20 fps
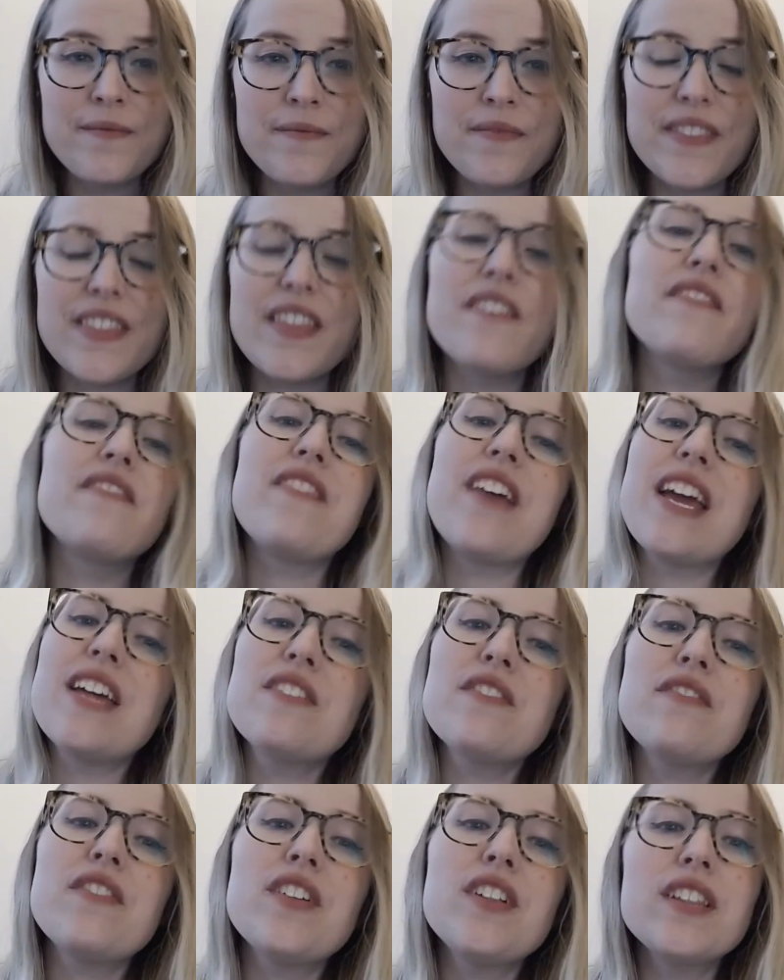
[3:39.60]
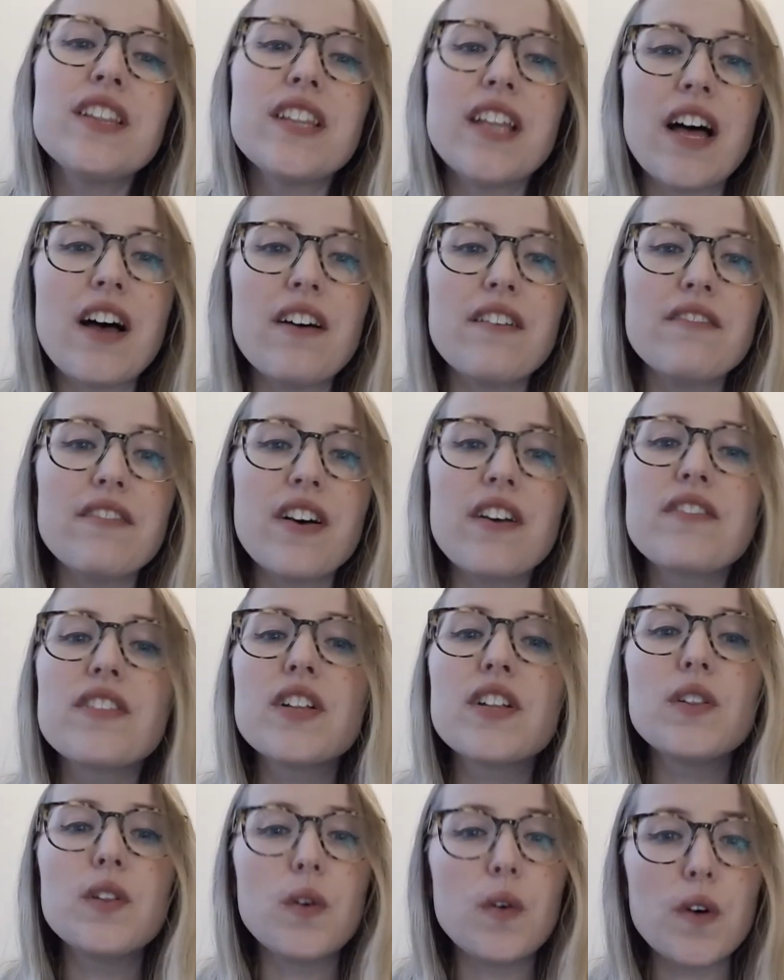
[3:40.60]
The faithful love of the
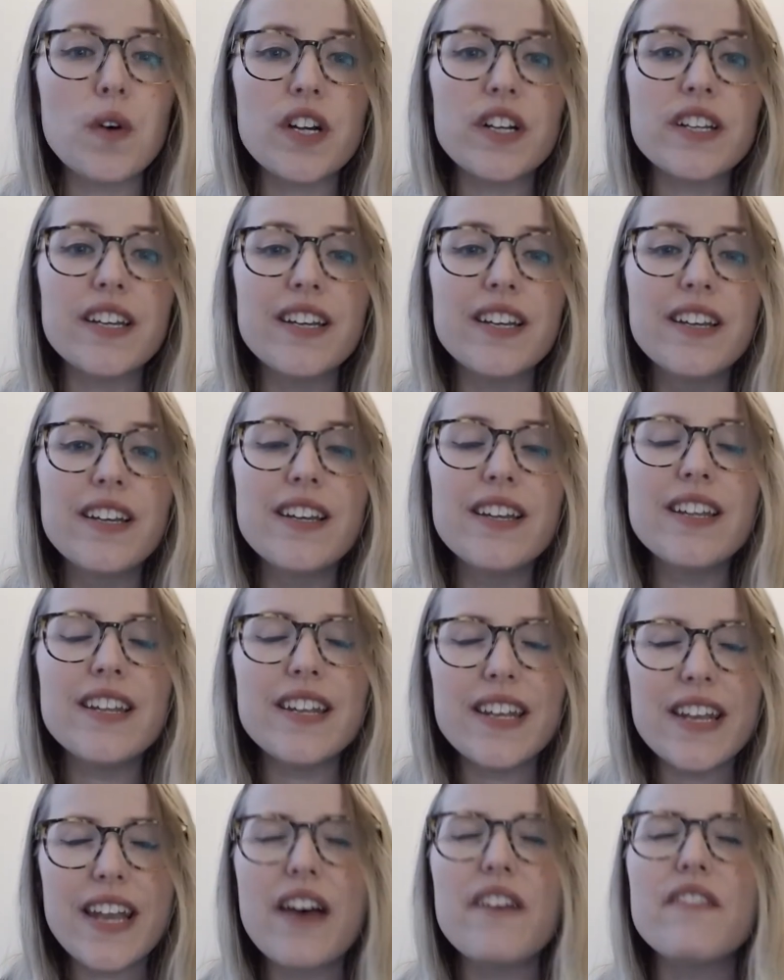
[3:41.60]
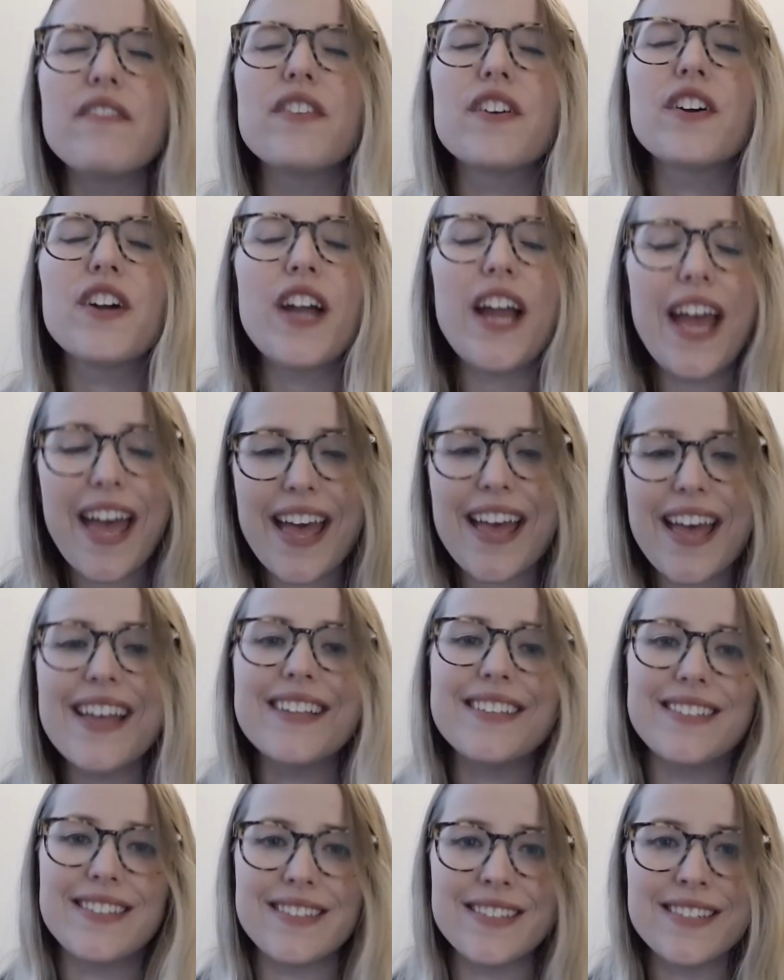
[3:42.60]
Lord never
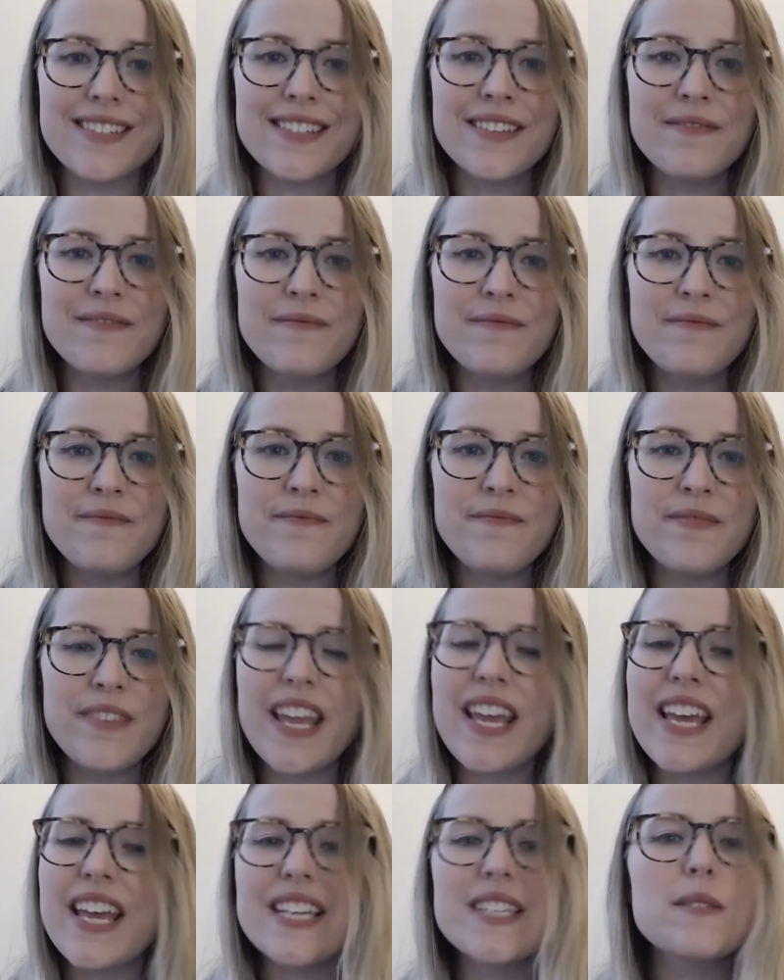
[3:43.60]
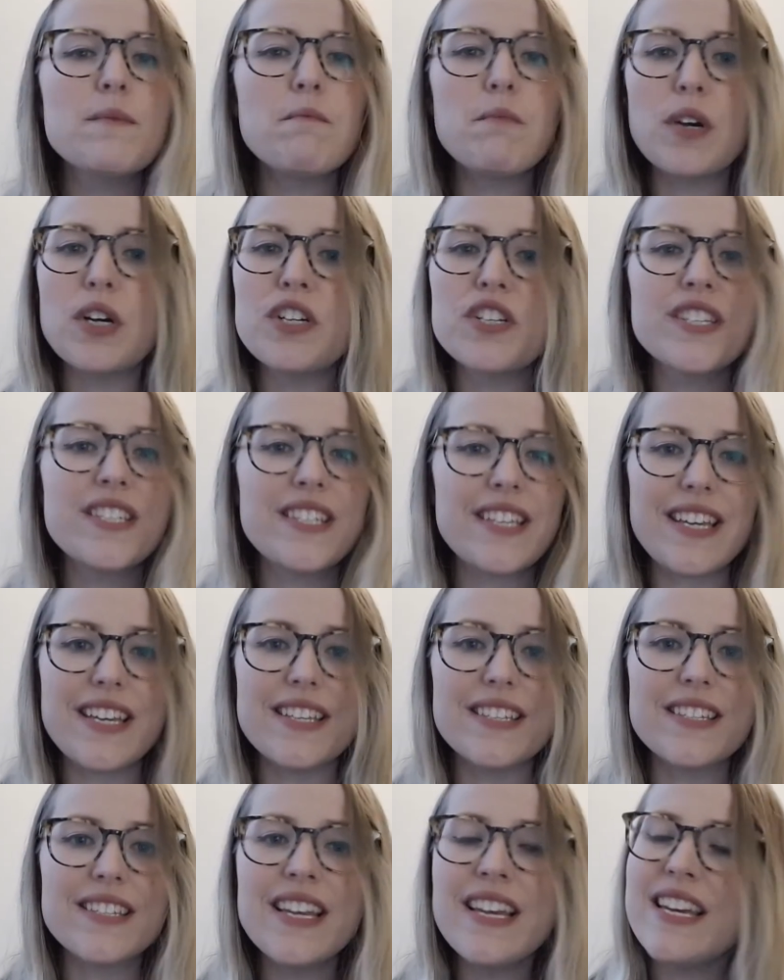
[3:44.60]
ends. His
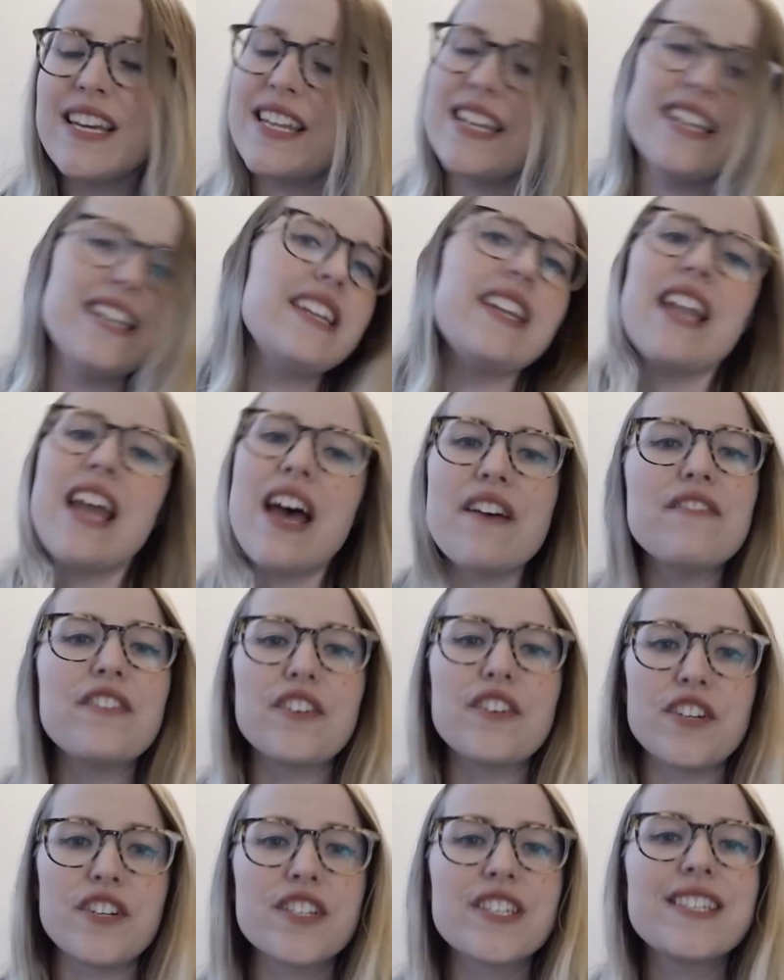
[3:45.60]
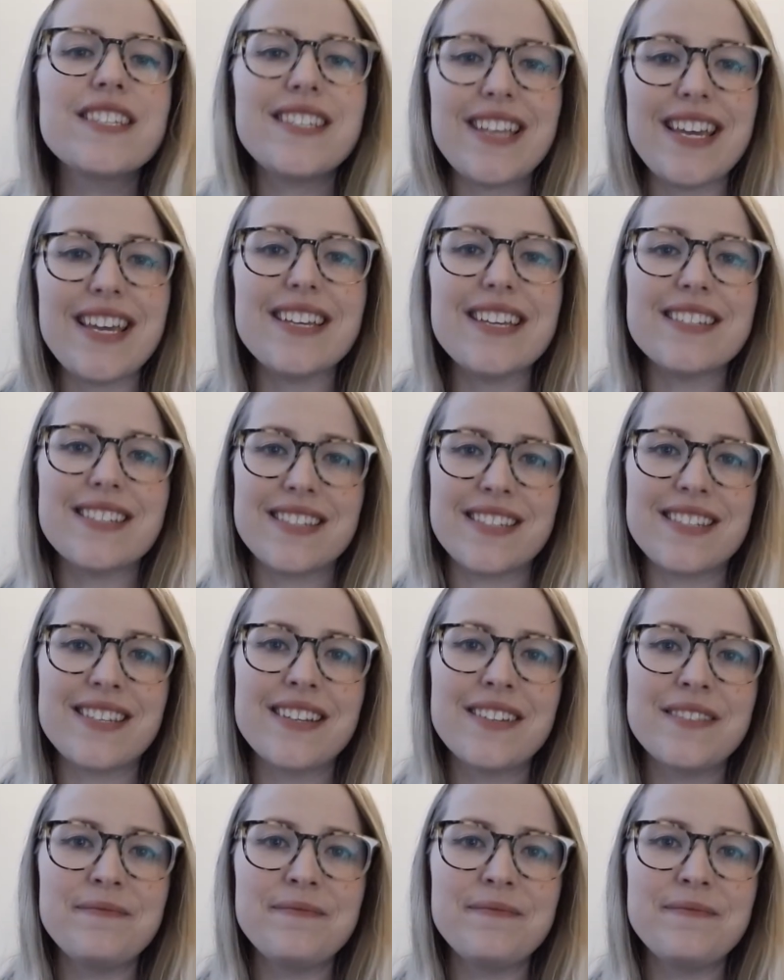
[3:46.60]
mercies never cease."